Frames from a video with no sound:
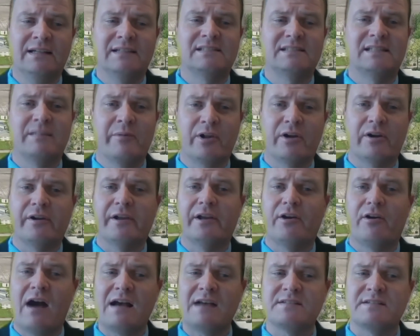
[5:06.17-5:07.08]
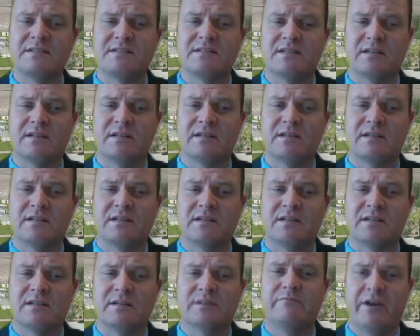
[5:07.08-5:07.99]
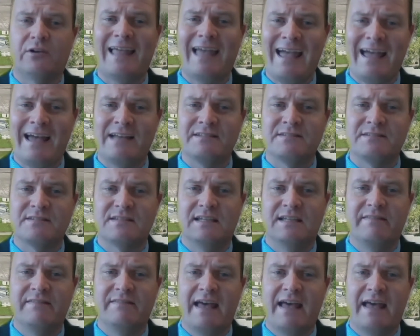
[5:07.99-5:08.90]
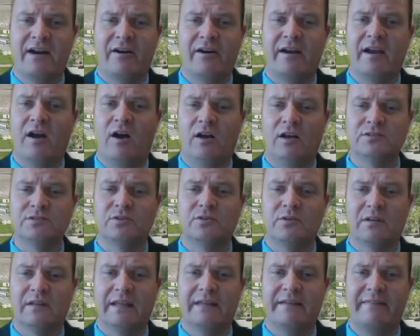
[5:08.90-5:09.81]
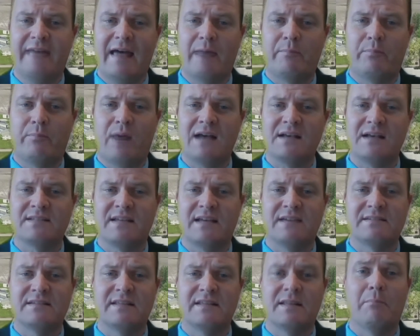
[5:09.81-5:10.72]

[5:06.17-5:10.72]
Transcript: Similarly, crossing some federal lands in that area also delayed that process.